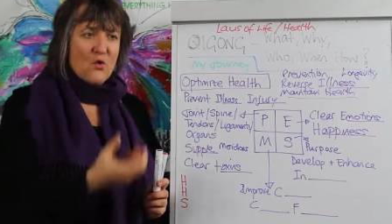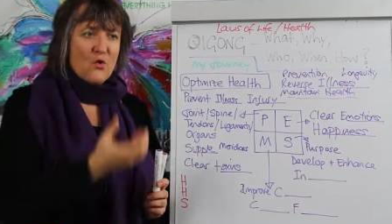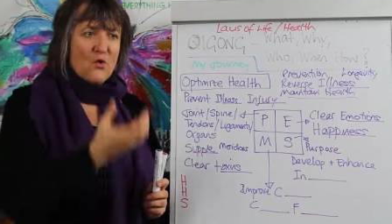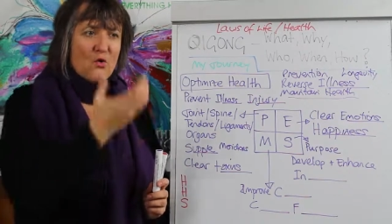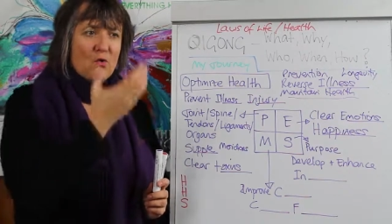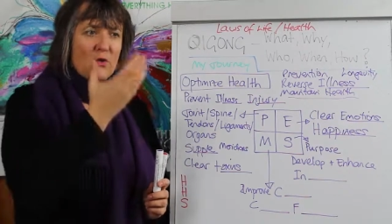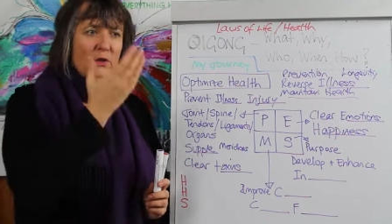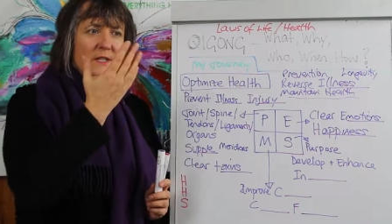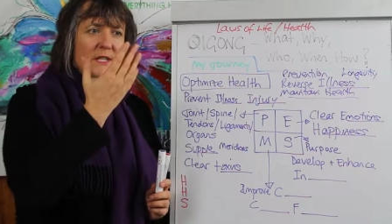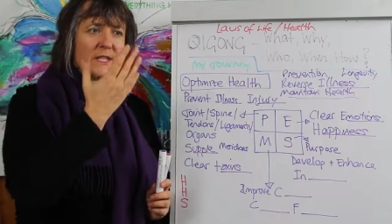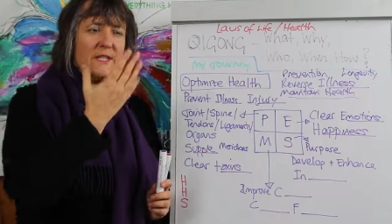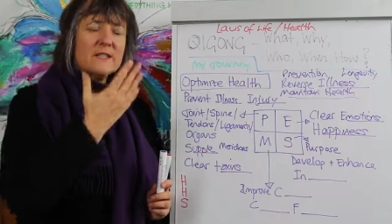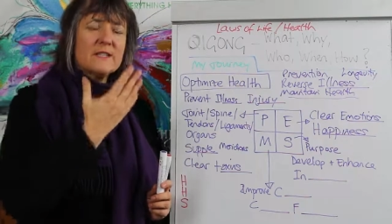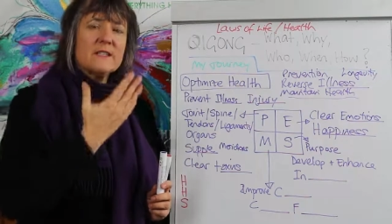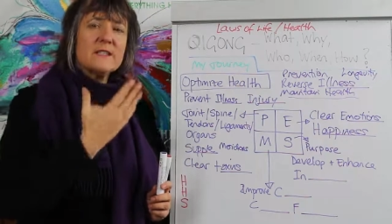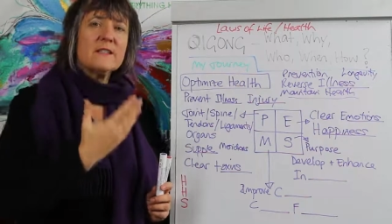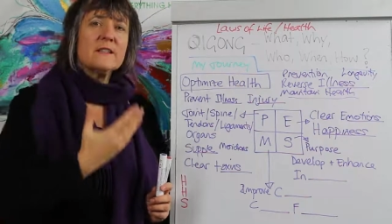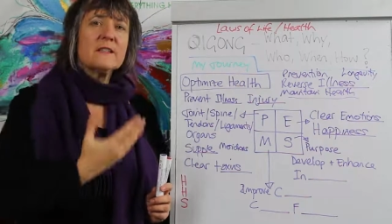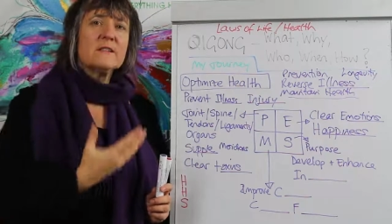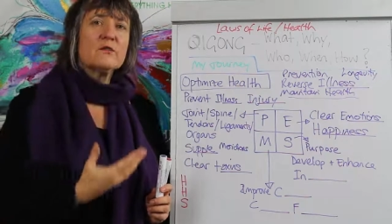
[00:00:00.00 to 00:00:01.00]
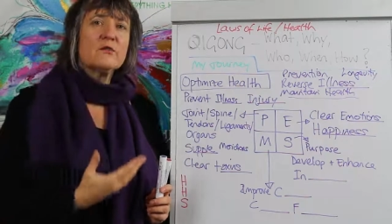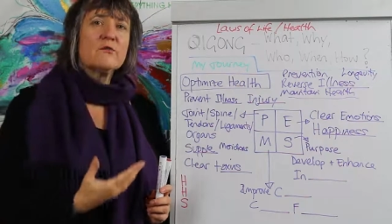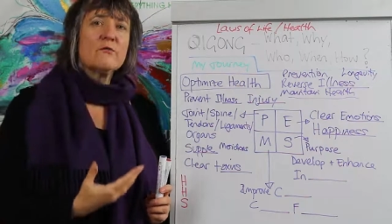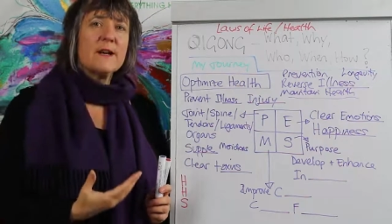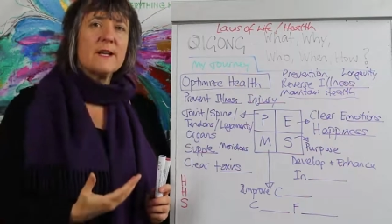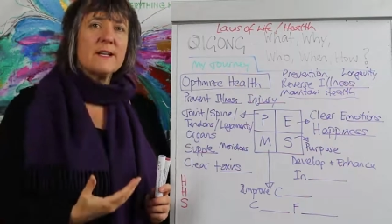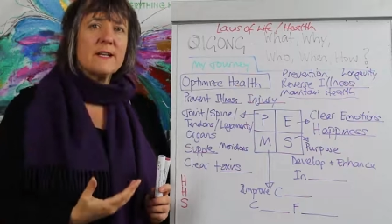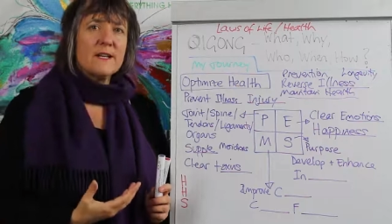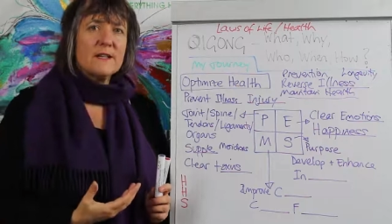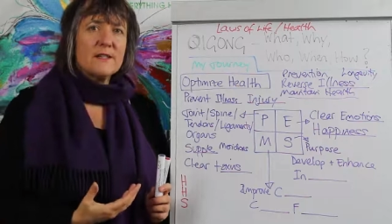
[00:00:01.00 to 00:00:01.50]
All this is
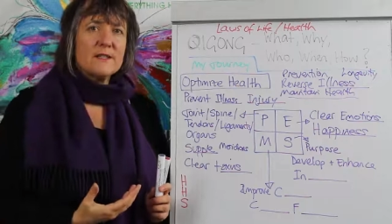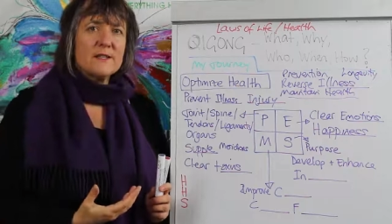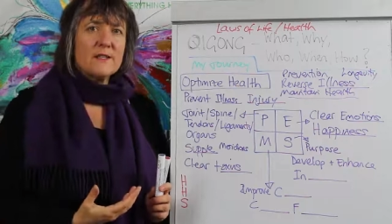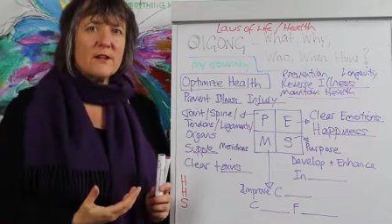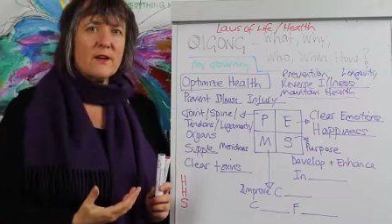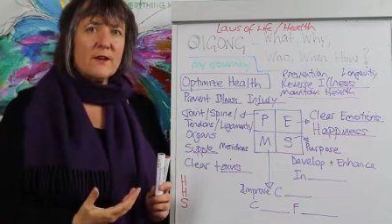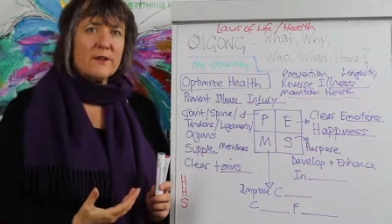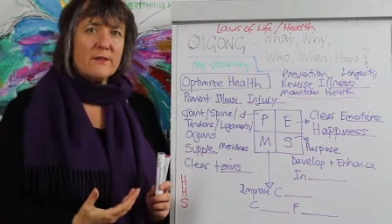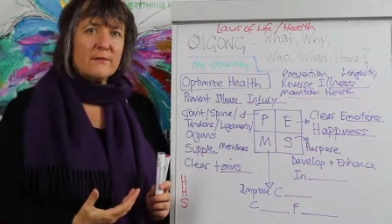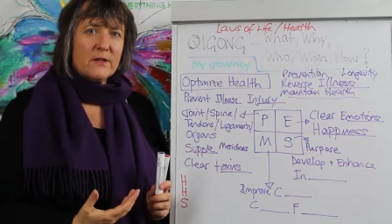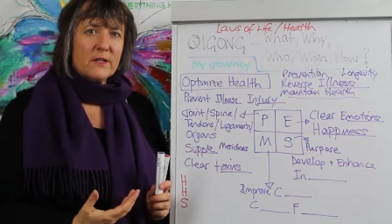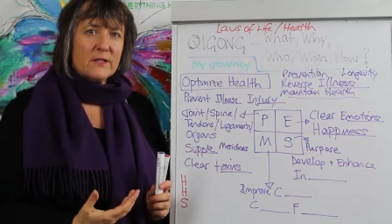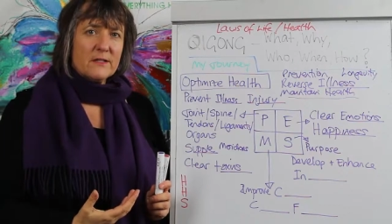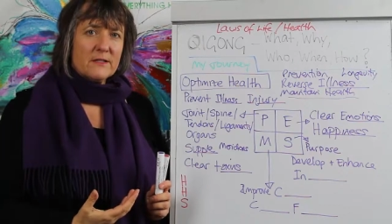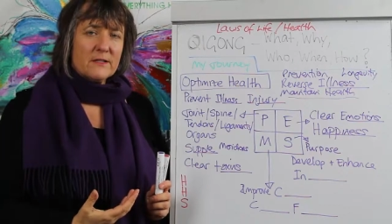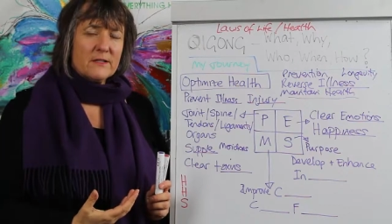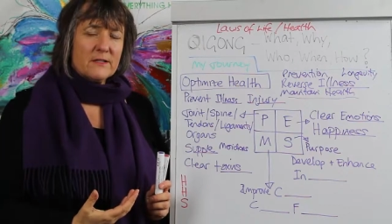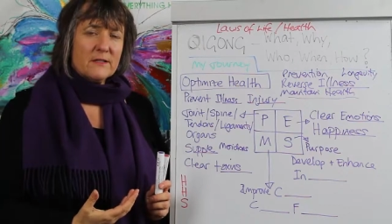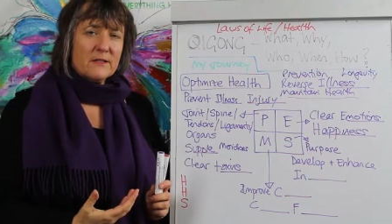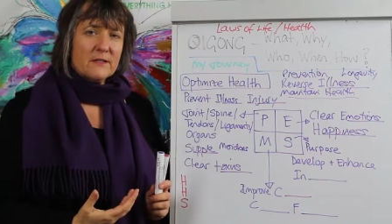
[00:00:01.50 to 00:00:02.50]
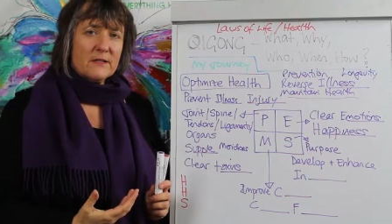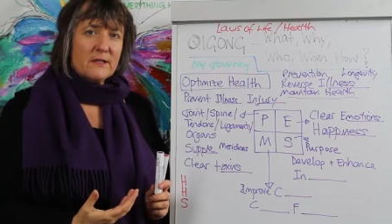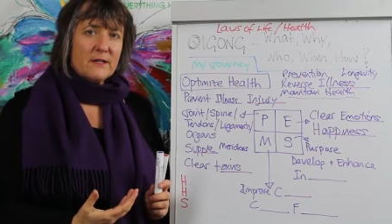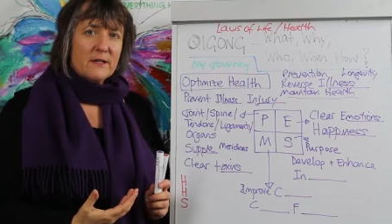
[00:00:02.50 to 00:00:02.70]
already inside of us.